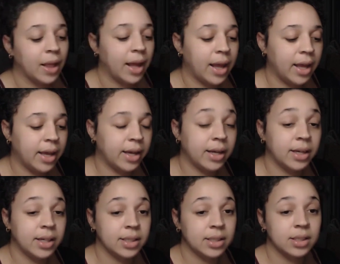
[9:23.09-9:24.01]

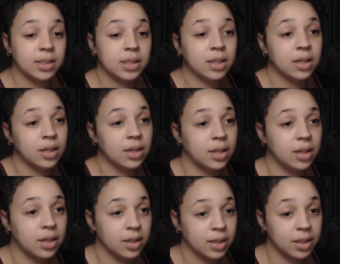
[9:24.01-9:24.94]
And
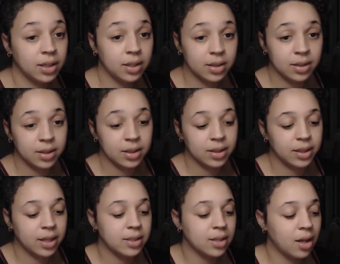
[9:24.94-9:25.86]
yeah,
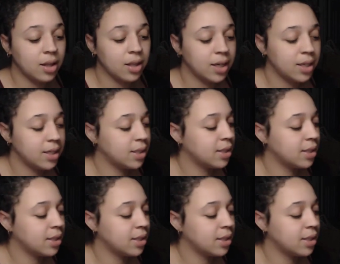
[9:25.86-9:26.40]
that's all it is.